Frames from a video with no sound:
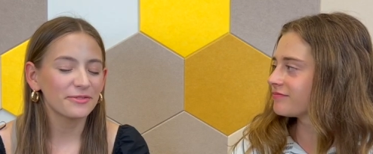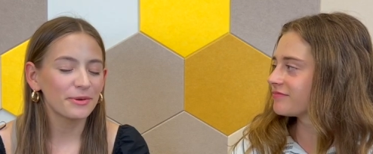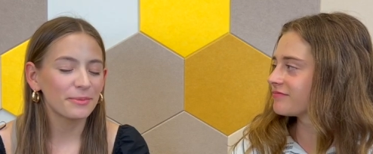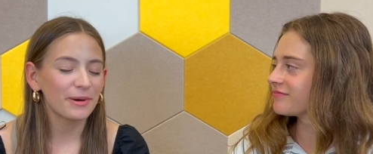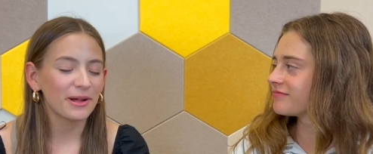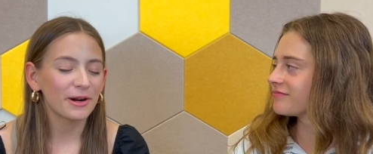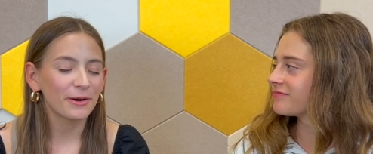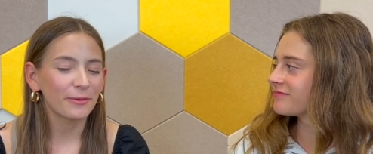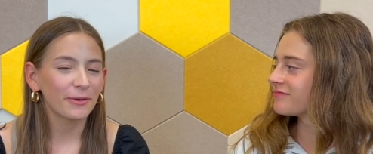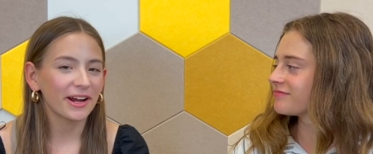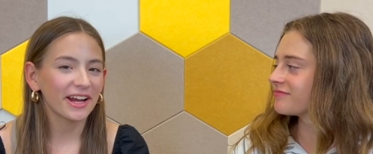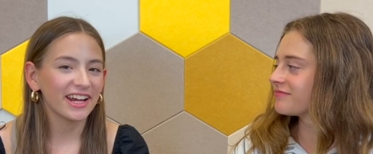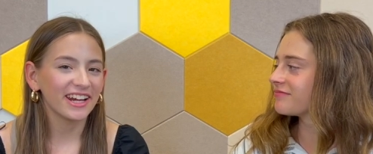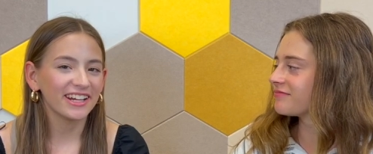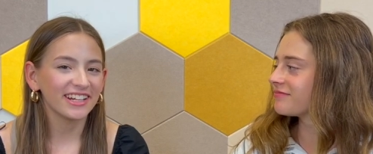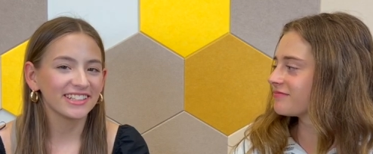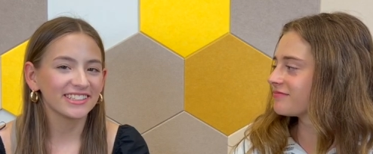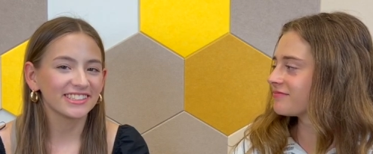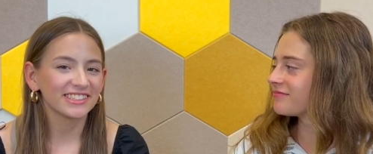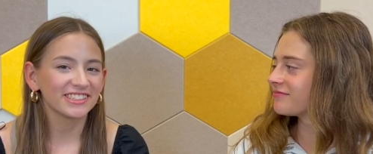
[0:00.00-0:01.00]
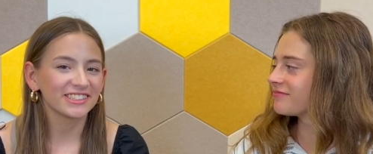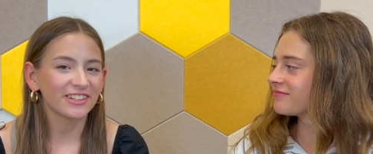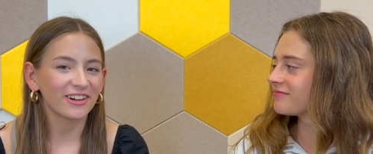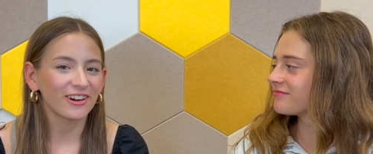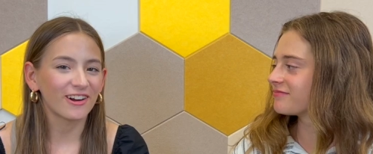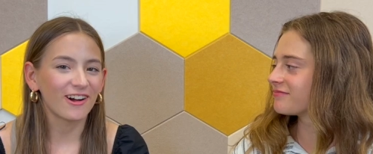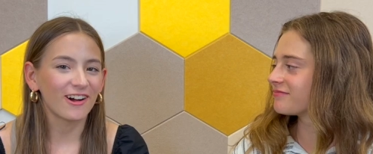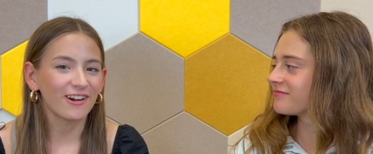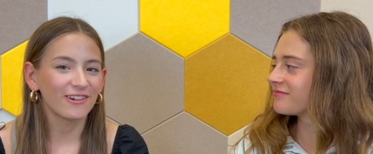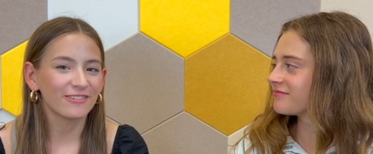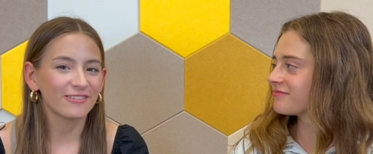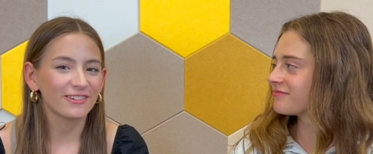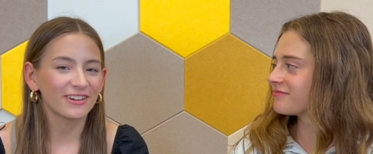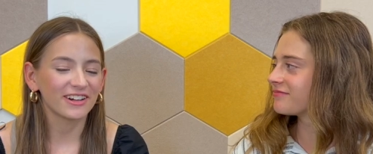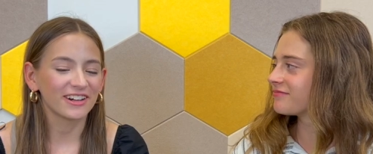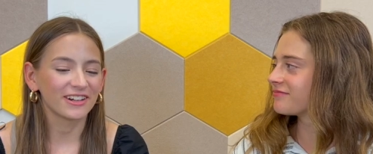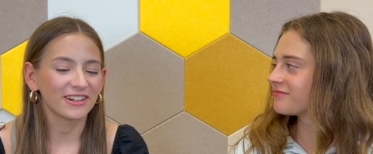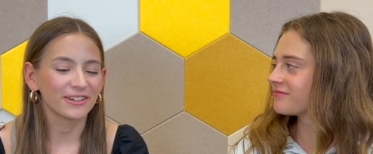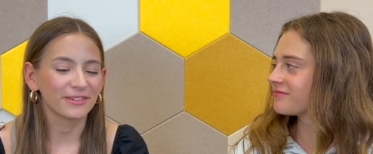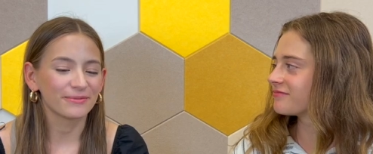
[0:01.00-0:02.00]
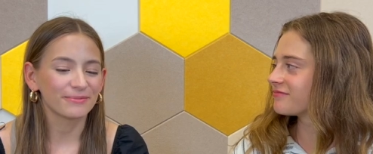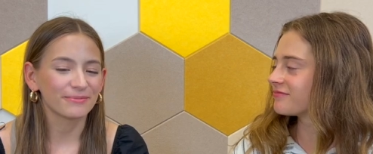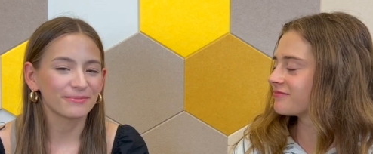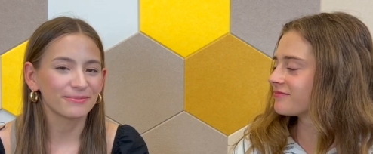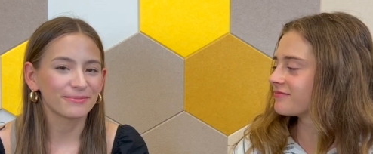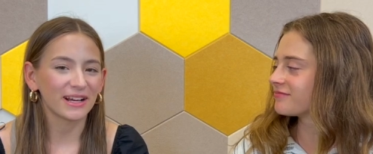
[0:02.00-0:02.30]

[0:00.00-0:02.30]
Speaker 1: better way to start off um,